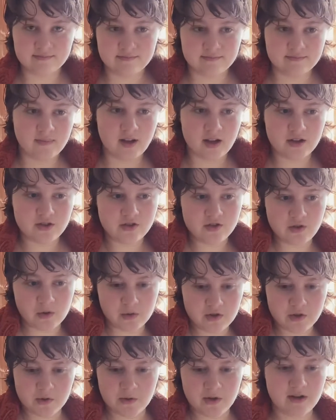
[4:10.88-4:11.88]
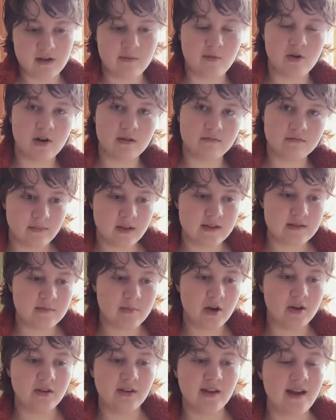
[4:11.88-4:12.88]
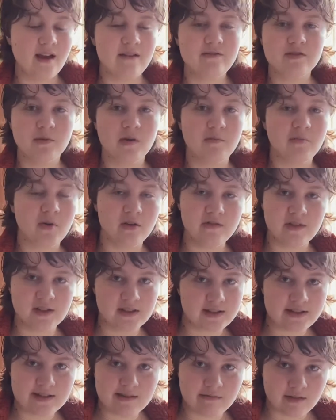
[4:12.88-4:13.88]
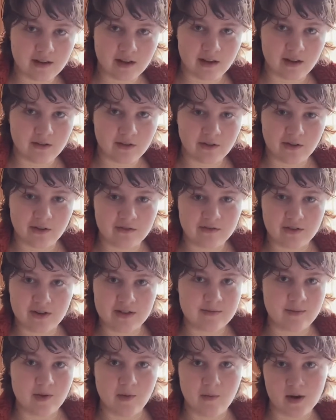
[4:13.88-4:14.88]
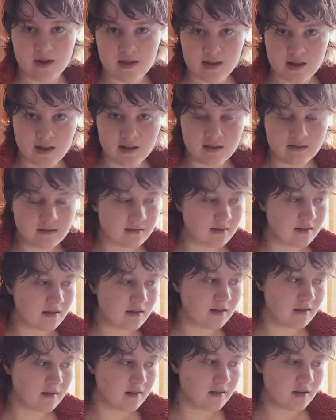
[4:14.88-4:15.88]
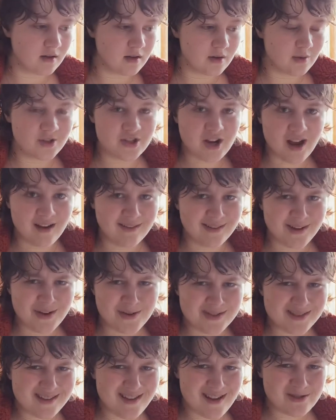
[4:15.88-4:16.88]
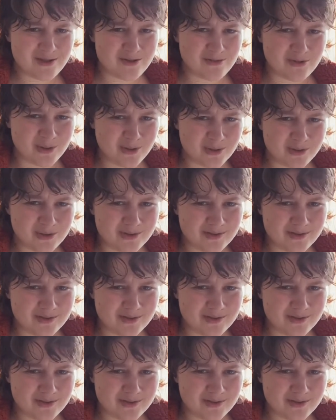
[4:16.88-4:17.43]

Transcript: I just don't do it anymore because apparently I have to be perfect at something in order for it to be worthy, which I know is not true.